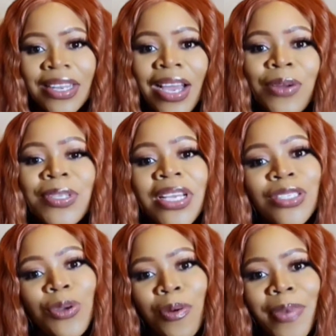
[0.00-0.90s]
Now,
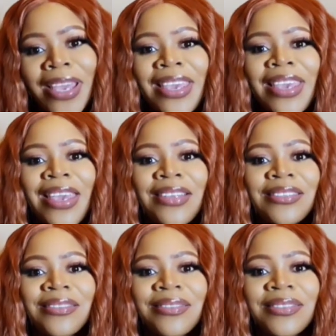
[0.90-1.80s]
let's go back again.
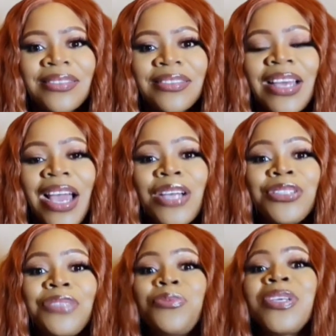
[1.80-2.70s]

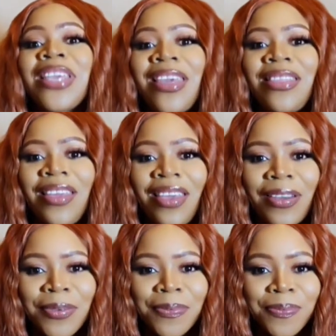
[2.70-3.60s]
How did we get there?